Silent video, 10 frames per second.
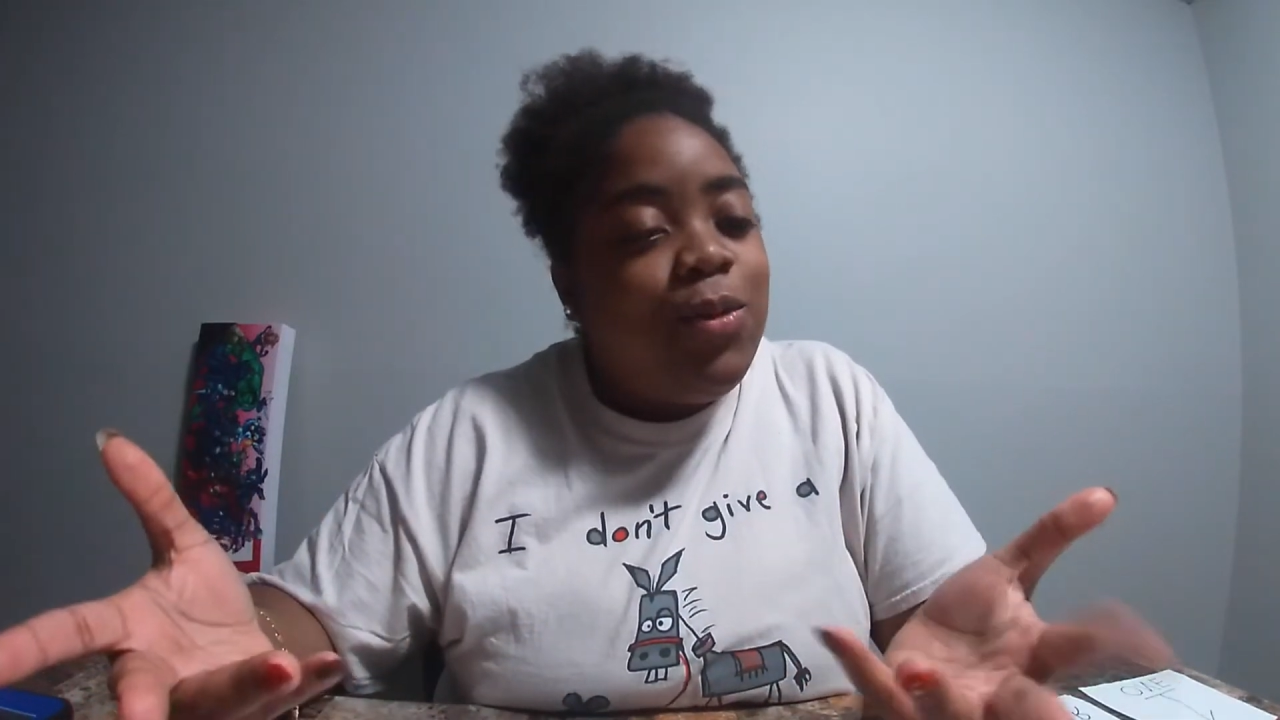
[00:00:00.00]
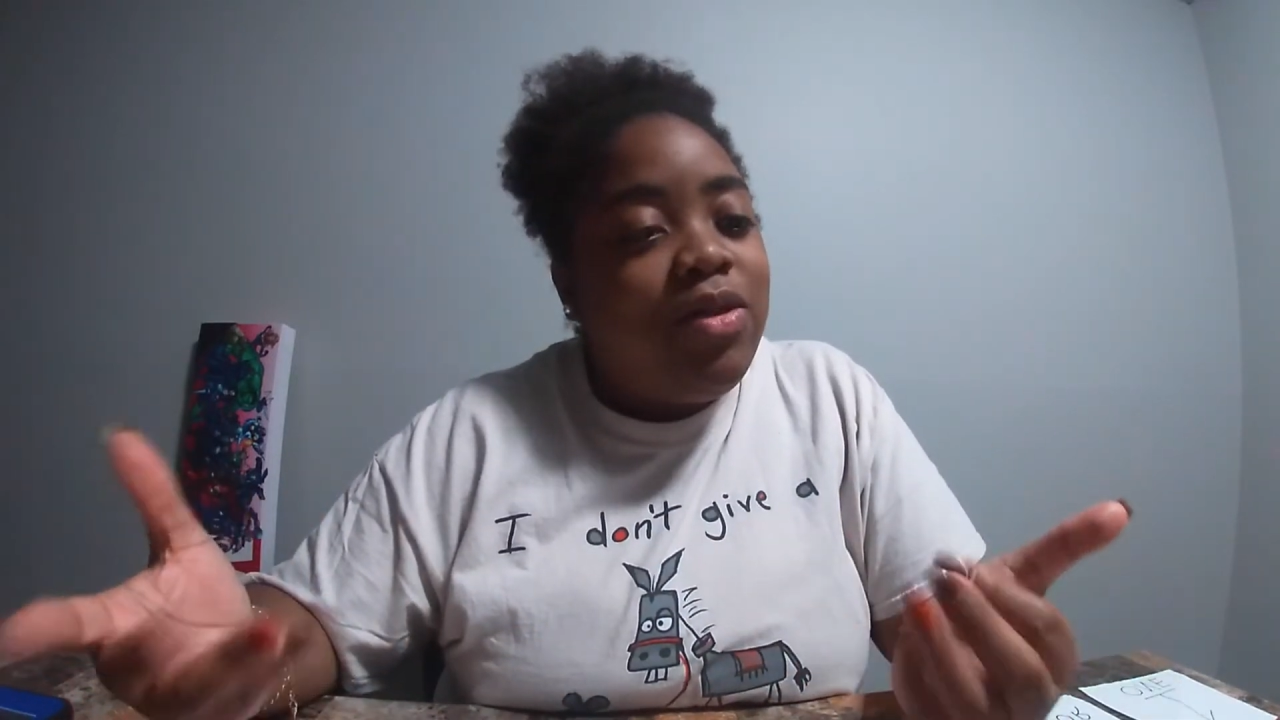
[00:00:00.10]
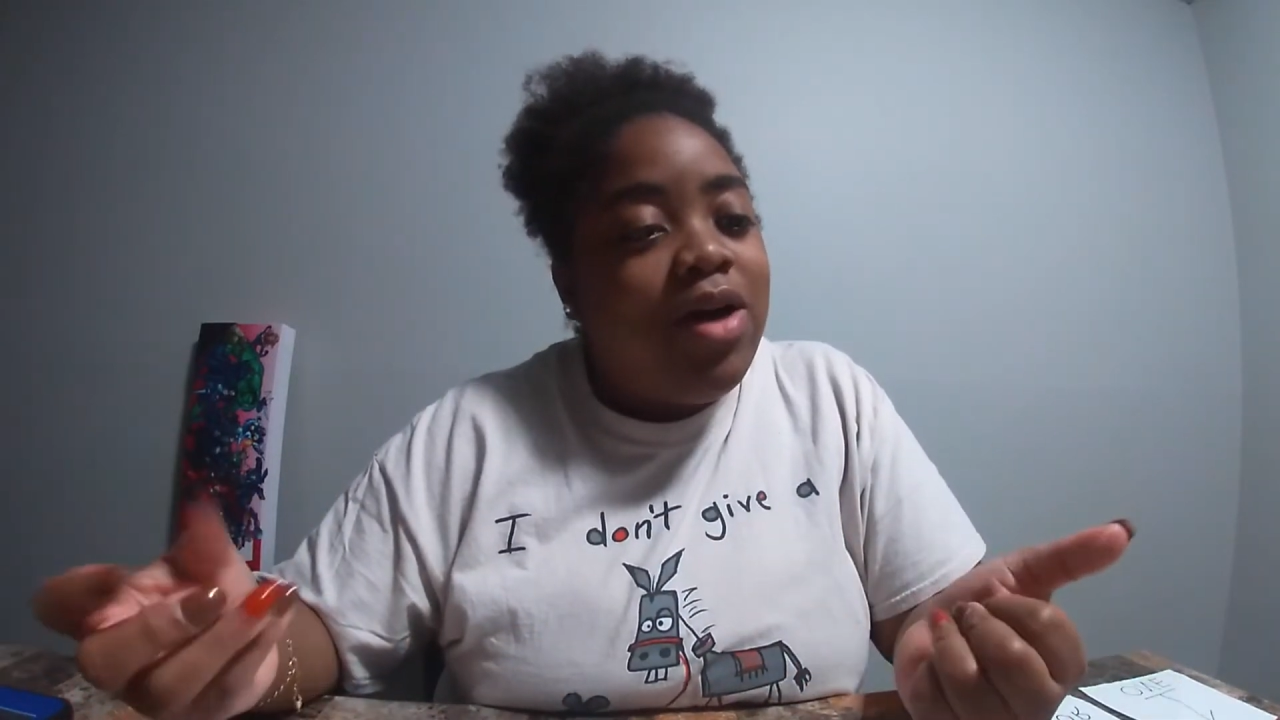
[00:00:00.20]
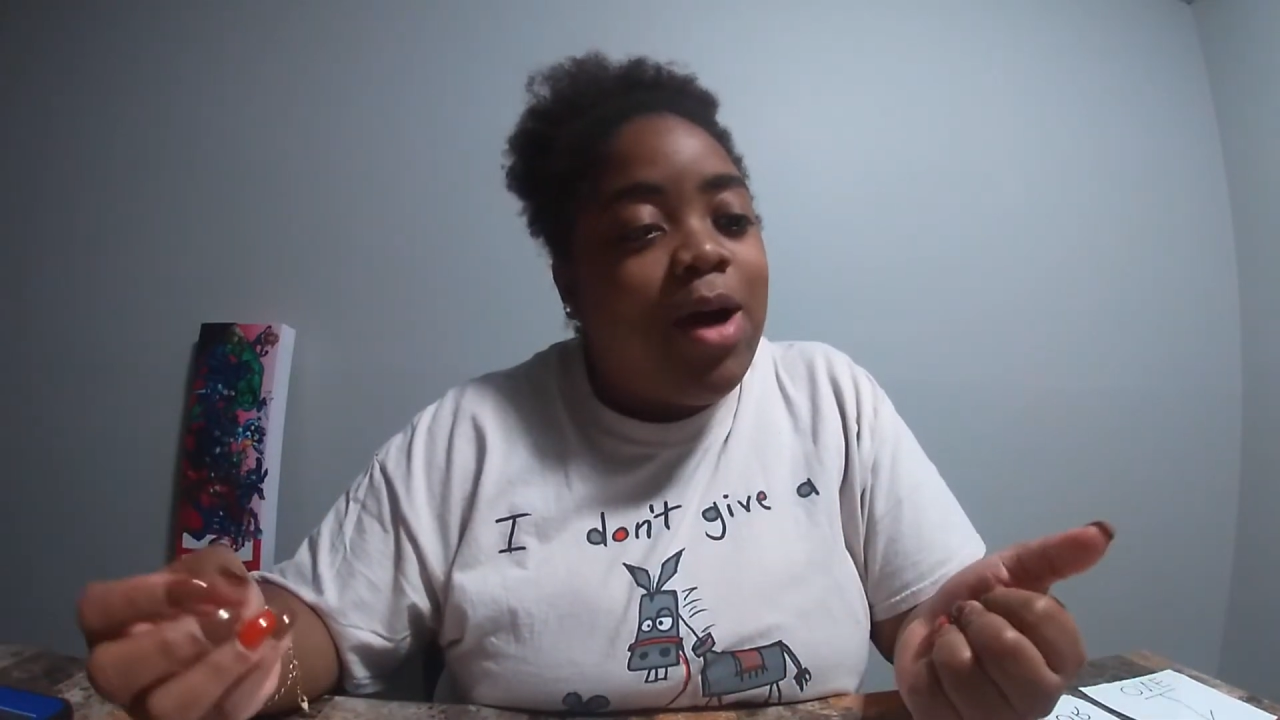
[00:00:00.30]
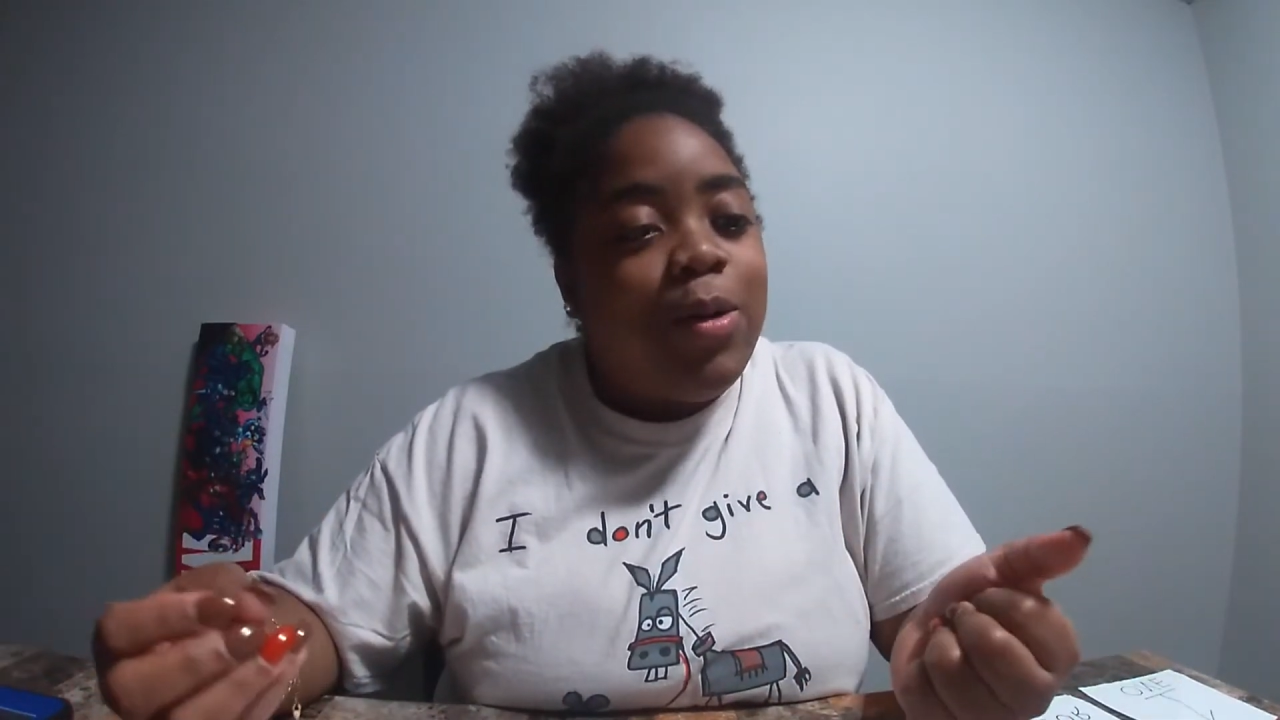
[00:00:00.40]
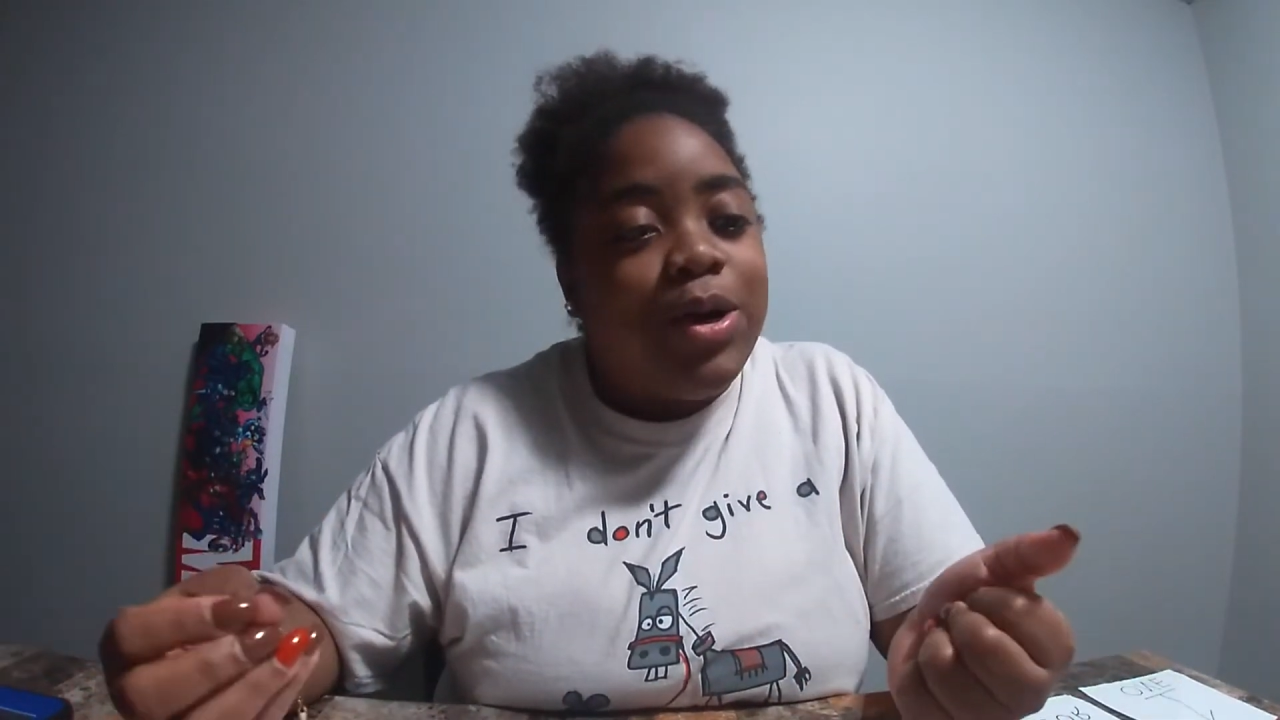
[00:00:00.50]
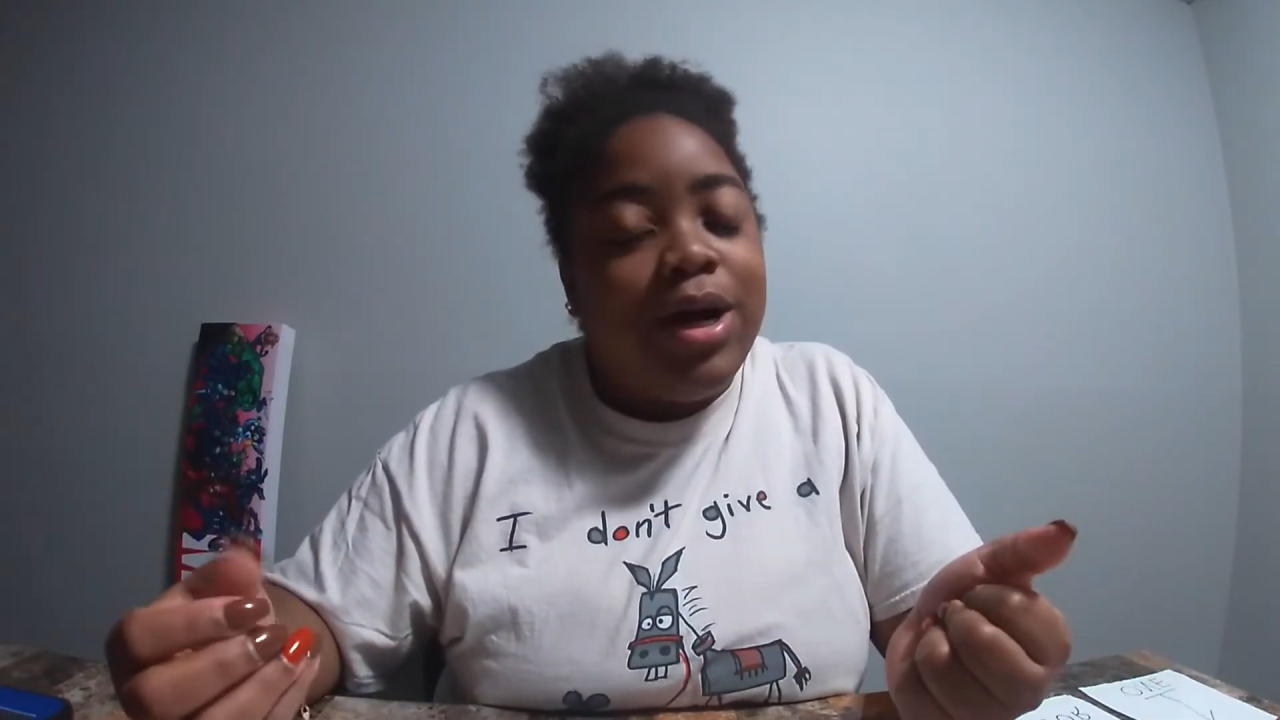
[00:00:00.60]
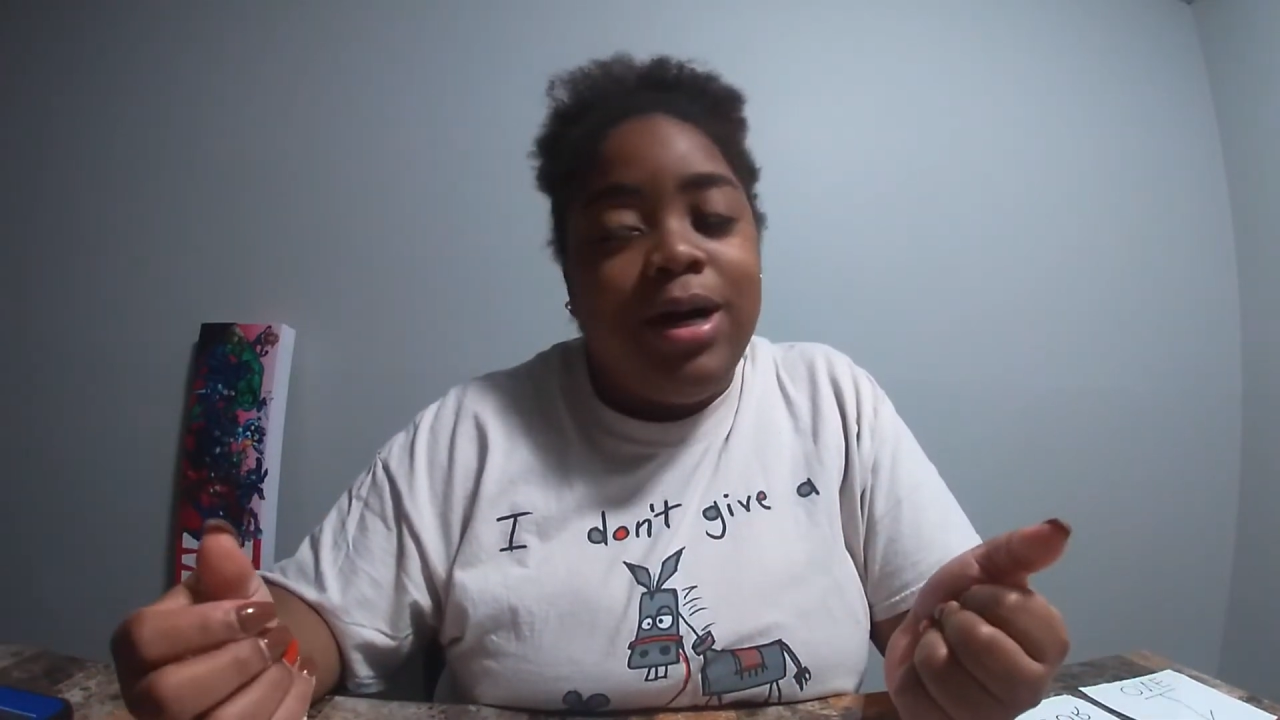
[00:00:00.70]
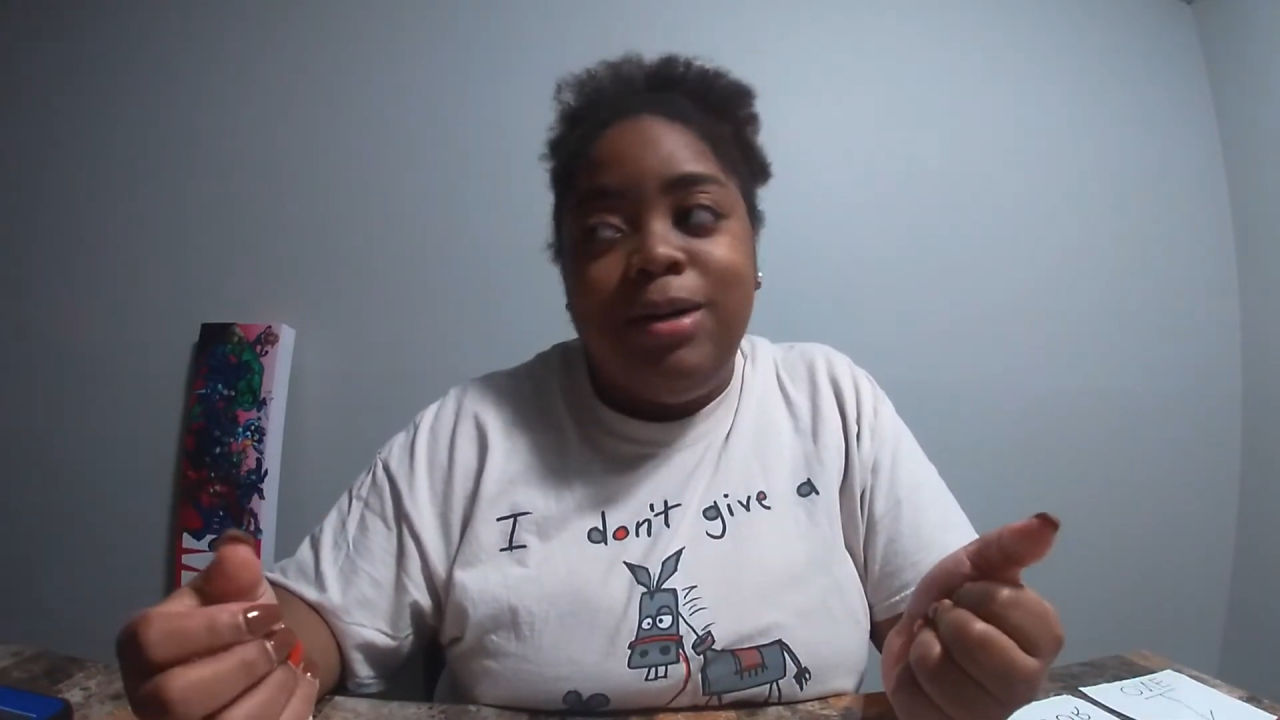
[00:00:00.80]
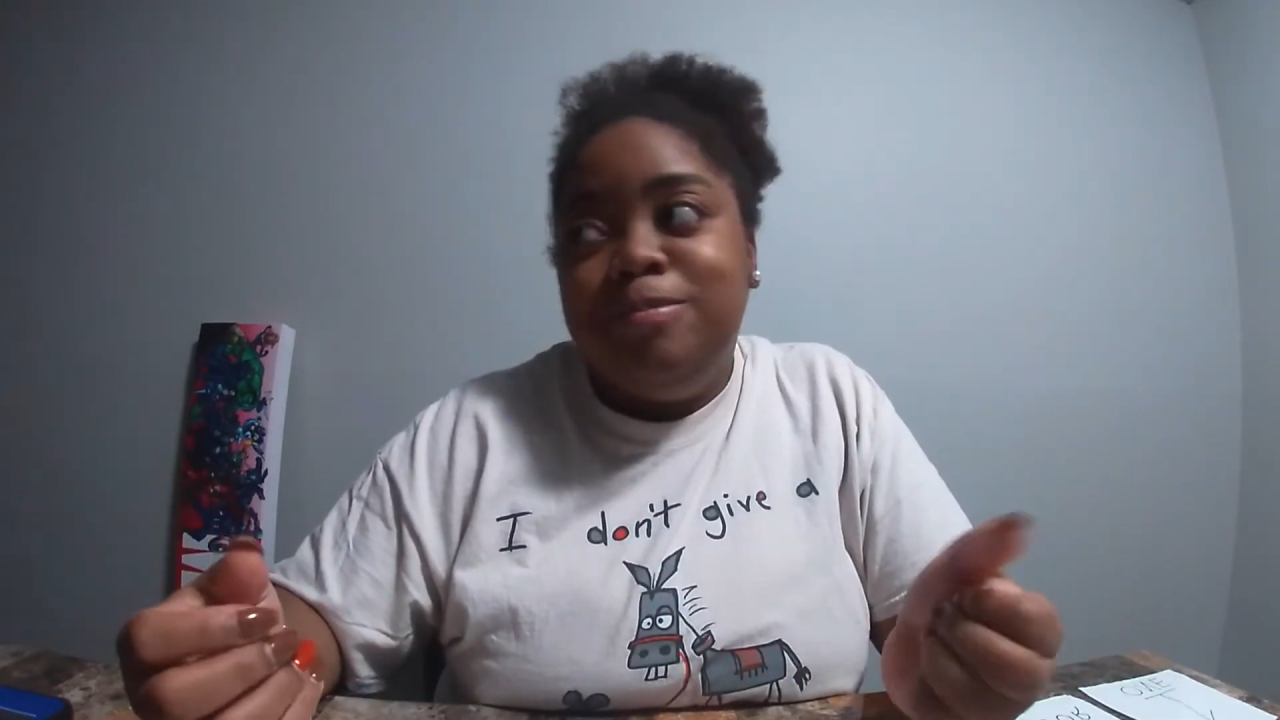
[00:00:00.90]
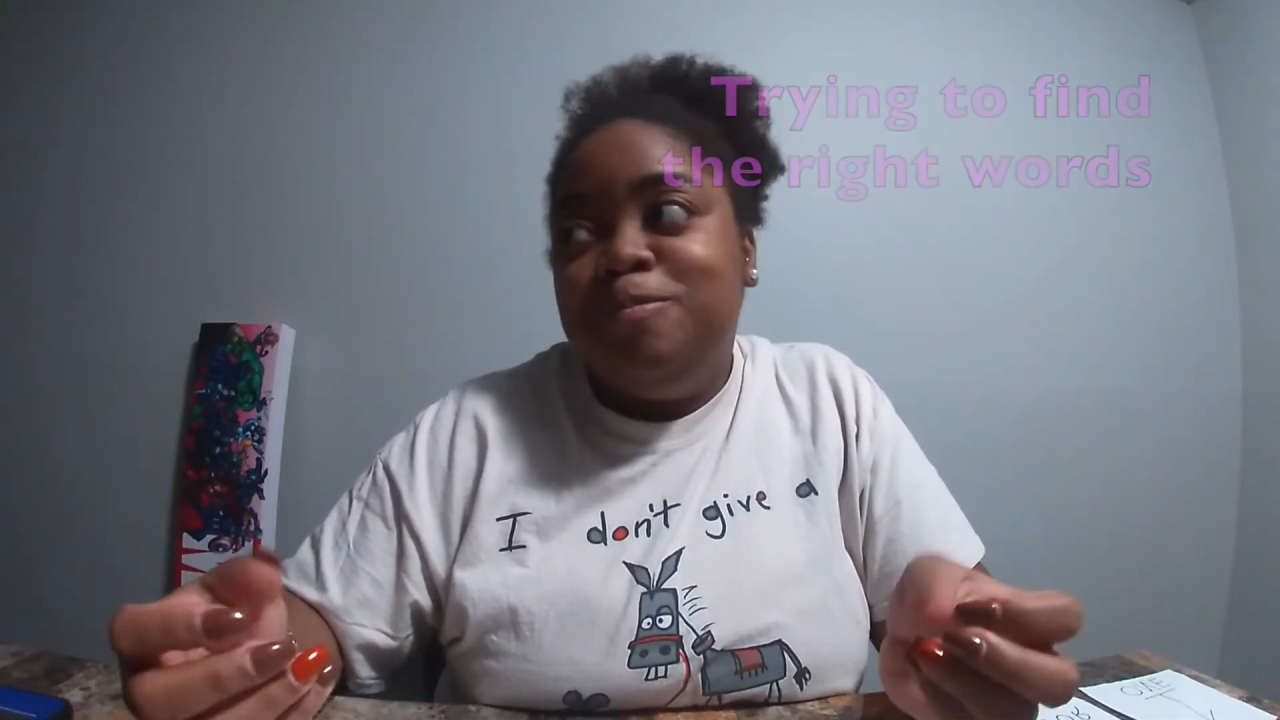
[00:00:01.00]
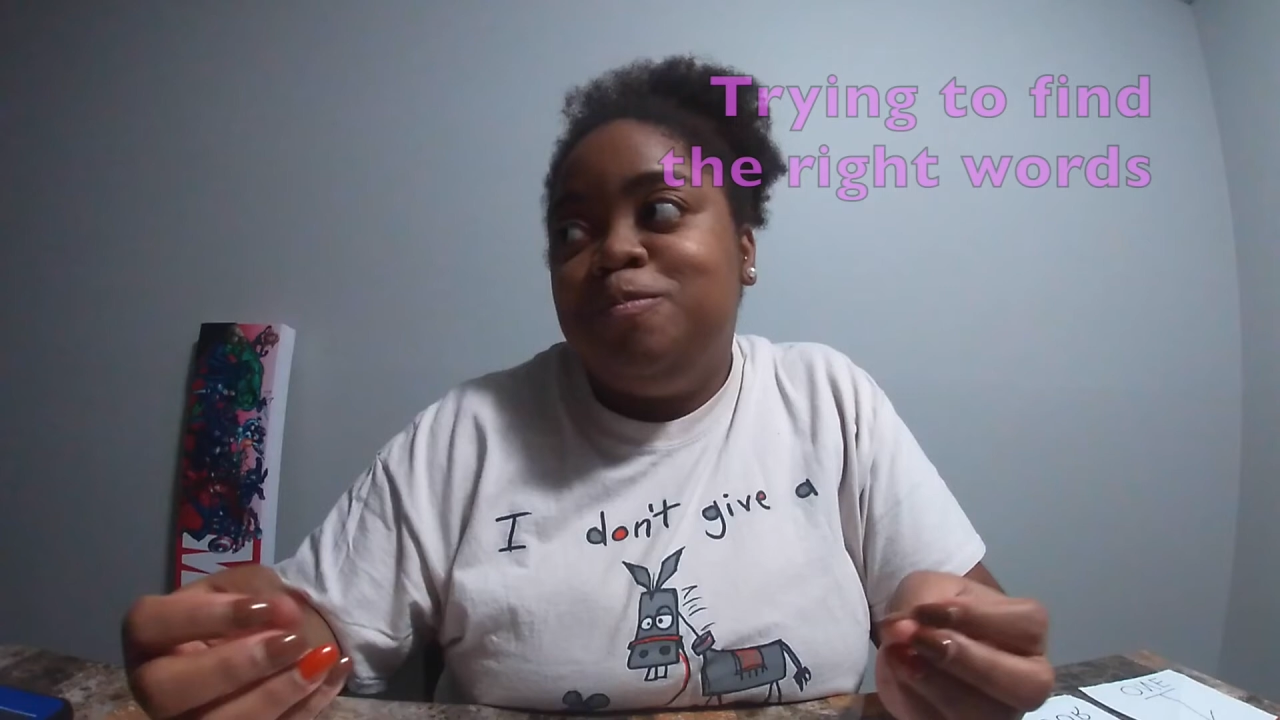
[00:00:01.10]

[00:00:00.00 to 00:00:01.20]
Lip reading: with our